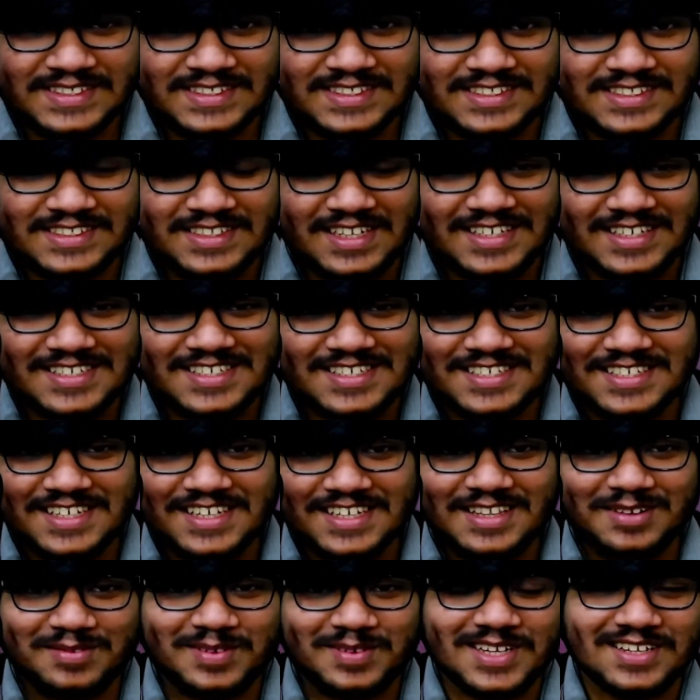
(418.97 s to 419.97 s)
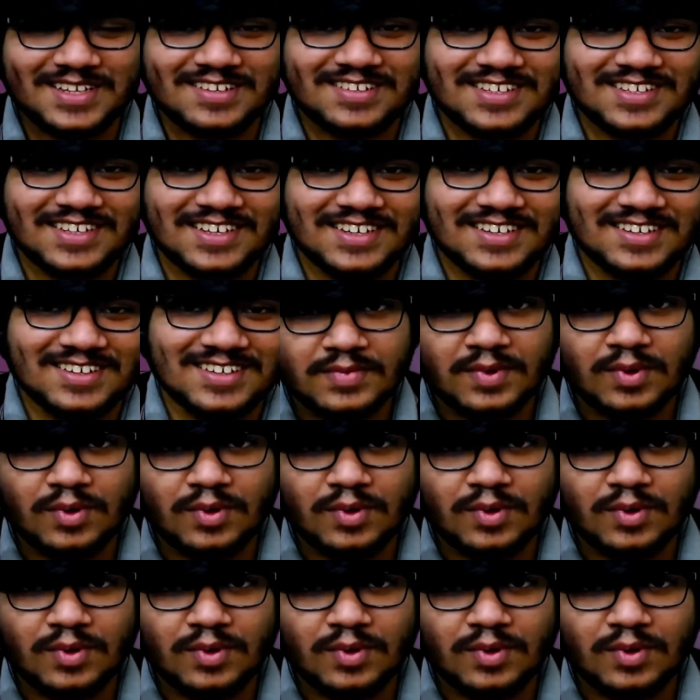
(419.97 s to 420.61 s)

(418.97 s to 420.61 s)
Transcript: Let's see the master.